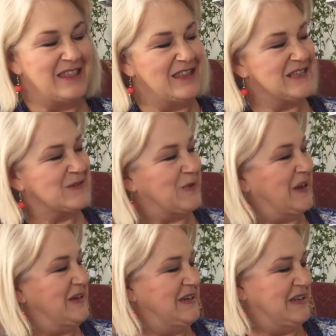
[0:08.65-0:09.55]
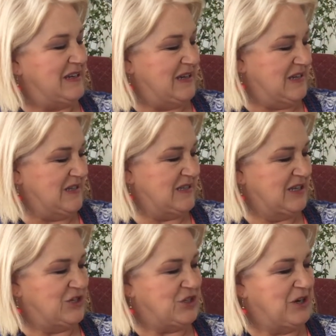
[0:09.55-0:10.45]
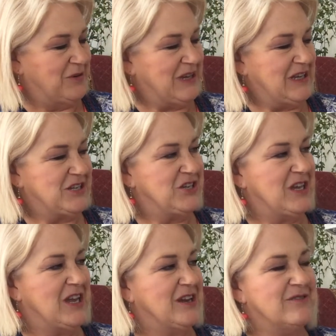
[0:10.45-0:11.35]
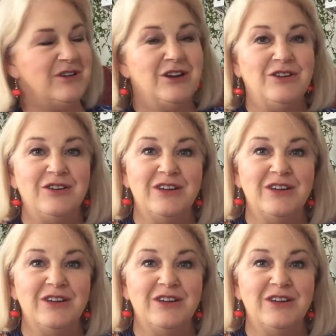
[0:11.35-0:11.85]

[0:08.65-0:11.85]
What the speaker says: This one is Joey de Kangaroo.